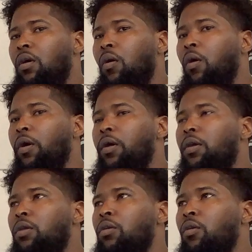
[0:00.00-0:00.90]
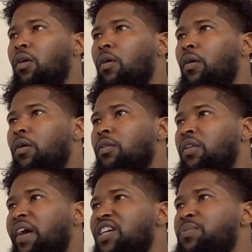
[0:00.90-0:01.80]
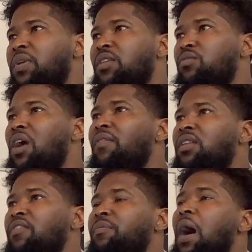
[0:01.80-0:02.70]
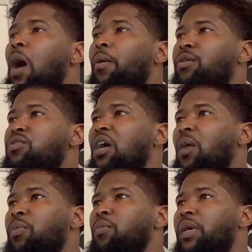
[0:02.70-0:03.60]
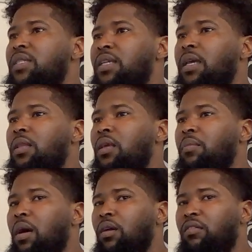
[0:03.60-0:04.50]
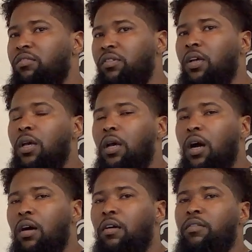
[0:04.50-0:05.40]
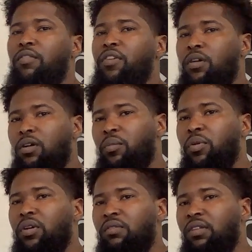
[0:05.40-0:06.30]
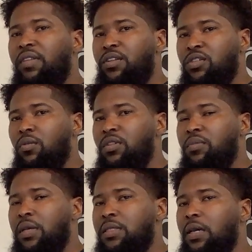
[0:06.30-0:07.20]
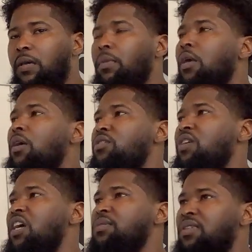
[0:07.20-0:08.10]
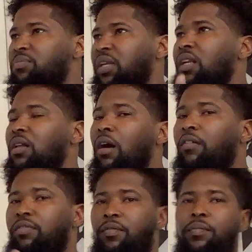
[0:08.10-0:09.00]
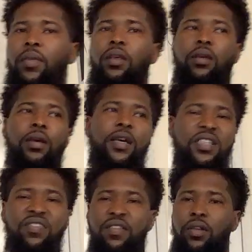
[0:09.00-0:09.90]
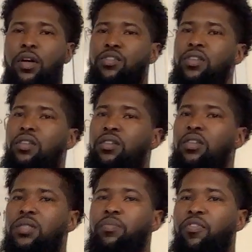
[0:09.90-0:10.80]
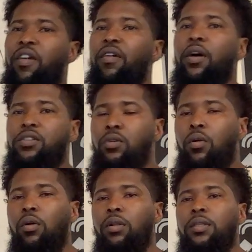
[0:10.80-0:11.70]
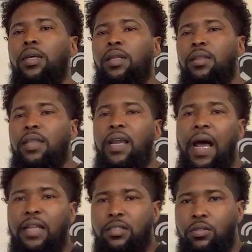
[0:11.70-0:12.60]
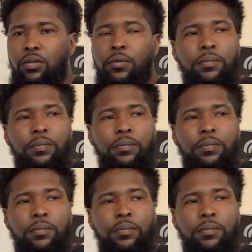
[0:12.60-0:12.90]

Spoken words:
or the airspeed is you don't have enough power to help you maintain the amount of the vertical component of lift that you want to maintain. So the airspeed is bleeding off because at 1,500 it's very hard to hold that altitude.